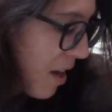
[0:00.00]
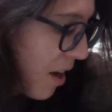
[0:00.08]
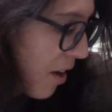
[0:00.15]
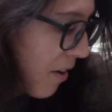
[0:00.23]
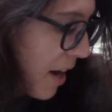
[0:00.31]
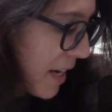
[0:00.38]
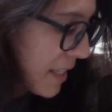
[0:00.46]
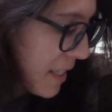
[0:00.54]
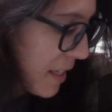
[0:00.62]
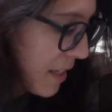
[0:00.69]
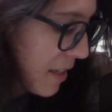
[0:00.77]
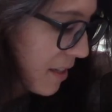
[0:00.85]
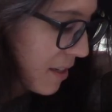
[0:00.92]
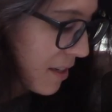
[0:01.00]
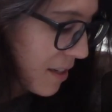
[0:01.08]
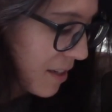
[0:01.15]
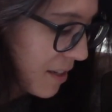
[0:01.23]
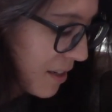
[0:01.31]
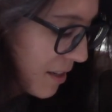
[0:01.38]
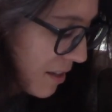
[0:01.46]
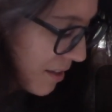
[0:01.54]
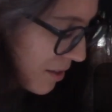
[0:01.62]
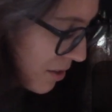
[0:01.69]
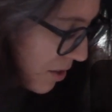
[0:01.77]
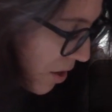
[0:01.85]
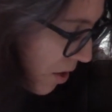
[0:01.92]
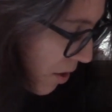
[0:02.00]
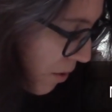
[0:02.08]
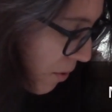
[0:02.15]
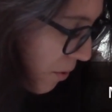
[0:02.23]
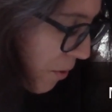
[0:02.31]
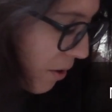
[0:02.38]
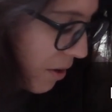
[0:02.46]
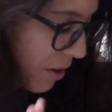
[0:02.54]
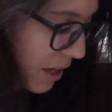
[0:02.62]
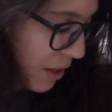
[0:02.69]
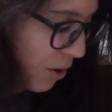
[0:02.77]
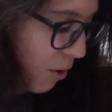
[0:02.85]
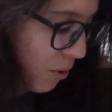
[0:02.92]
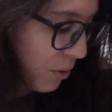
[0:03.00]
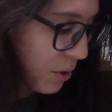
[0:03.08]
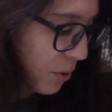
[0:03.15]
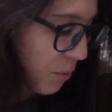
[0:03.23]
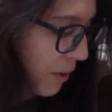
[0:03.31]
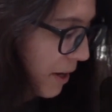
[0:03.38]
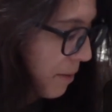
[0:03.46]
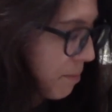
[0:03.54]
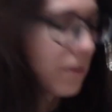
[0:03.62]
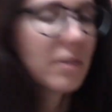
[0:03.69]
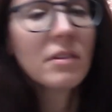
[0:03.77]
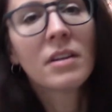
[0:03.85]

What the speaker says: All right, so an older WIP,